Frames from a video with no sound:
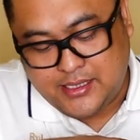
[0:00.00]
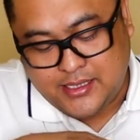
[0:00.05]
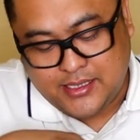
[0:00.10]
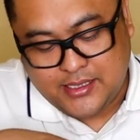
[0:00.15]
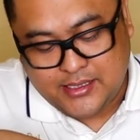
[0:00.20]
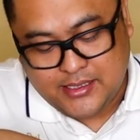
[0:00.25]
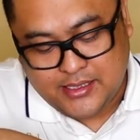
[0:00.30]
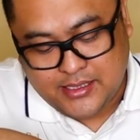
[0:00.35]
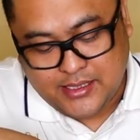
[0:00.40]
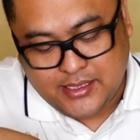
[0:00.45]

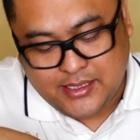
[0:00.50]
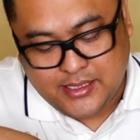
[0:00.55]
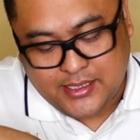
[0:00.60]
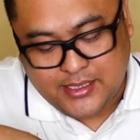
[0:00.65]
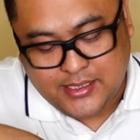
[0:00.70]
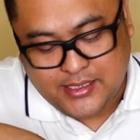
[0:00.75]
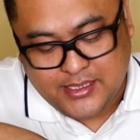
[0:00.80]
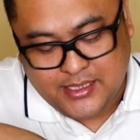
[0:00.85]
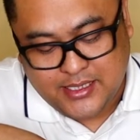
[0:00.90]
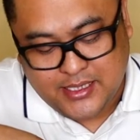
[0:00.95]
this
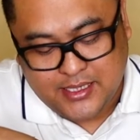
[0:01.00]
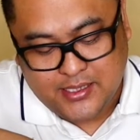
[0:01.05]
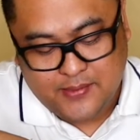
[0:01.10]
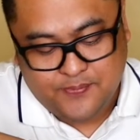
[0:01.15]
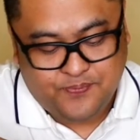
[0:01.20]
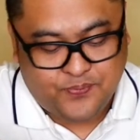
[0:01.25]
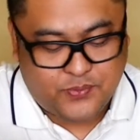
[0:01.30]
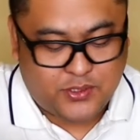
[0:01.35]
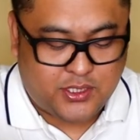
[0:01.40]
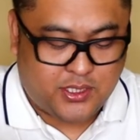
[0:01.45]
is
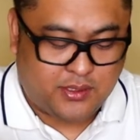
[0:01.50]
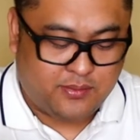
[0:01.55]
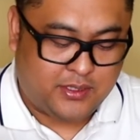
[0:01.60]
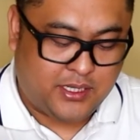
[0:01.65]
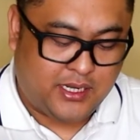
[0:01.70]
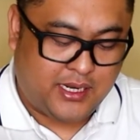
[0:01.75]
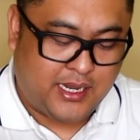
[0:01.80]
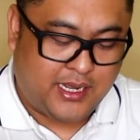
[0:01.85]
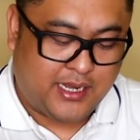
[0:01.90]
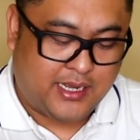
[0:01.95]

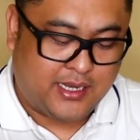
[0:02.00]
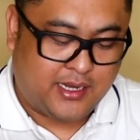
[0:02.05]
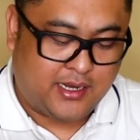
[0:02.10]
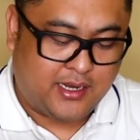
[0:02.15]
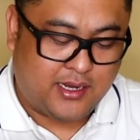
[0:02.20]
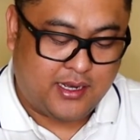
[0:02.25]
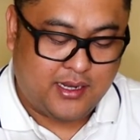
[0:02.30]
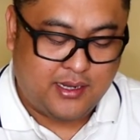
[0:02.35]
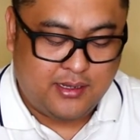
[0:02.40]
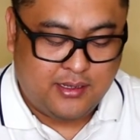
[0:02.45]
something like
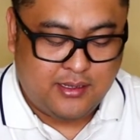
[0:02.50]
a